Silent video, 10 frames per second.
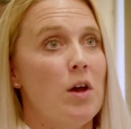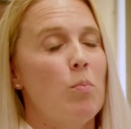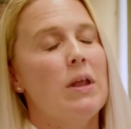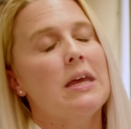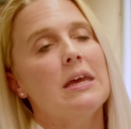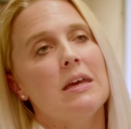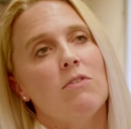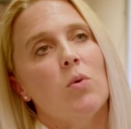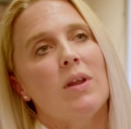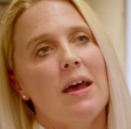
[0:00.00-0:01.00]
But it can give
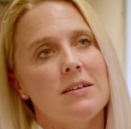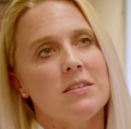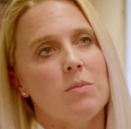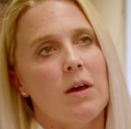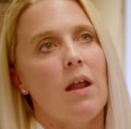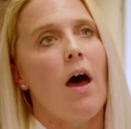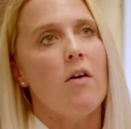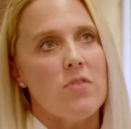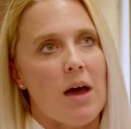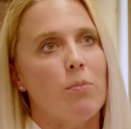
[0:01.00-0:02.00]
you an estimate
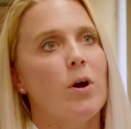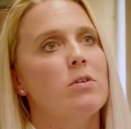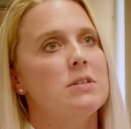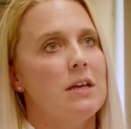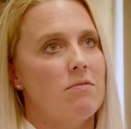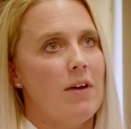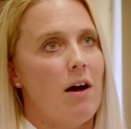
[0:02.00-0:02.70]
of that protein